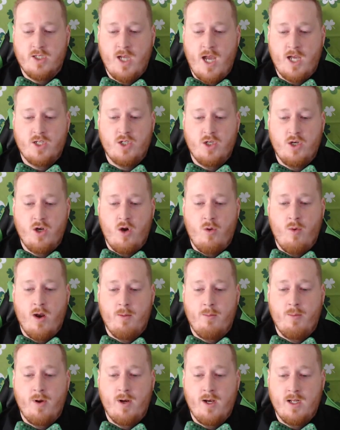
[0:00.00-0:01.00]
Yes, you don't want to
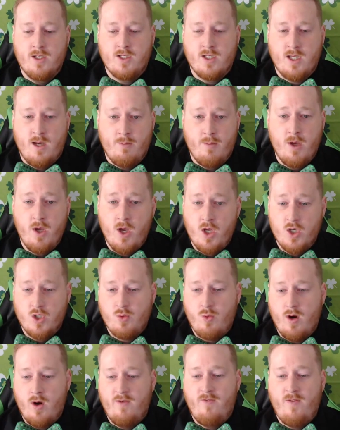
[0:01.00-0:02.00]
put in some
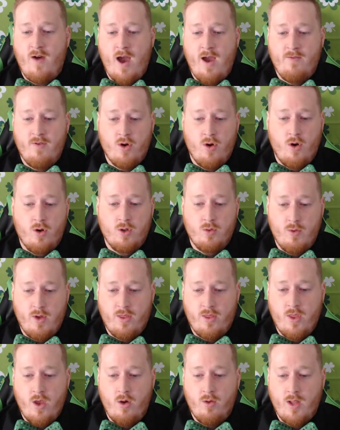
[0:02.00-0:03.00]
25-year-old with
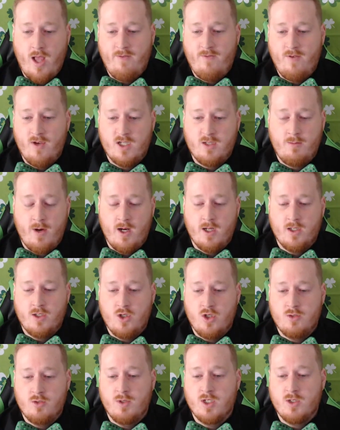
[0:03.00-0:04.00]
no life experience
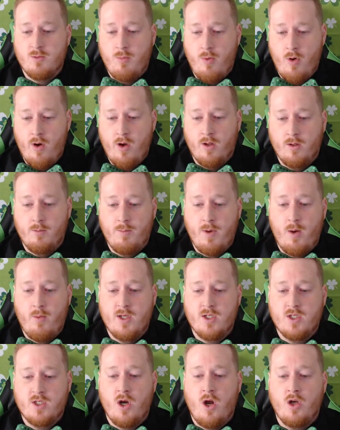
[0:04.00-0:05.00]
who's been spoiled, but we
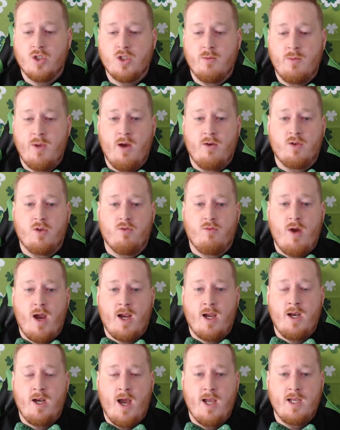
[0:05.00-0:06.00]
should also be able to
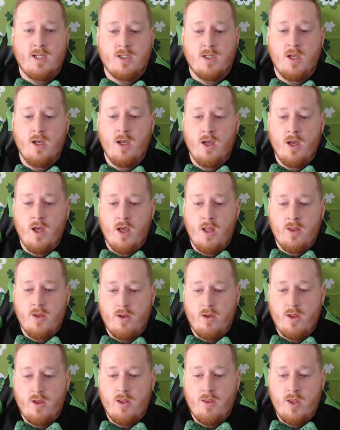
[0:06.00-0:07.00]
recognize
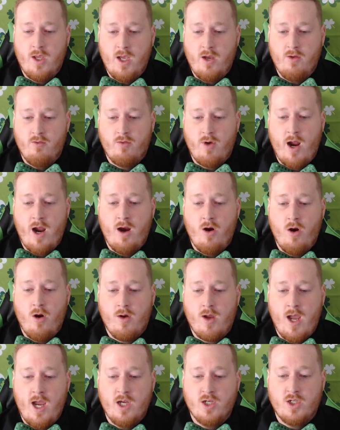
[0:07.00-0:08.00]
the rare
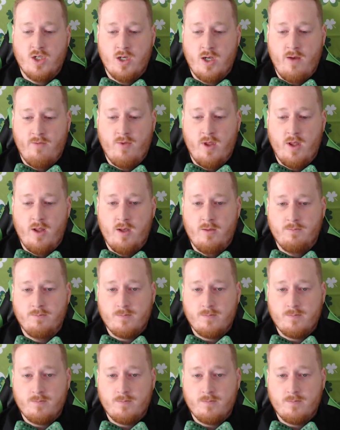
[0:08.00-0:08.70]
occasion of the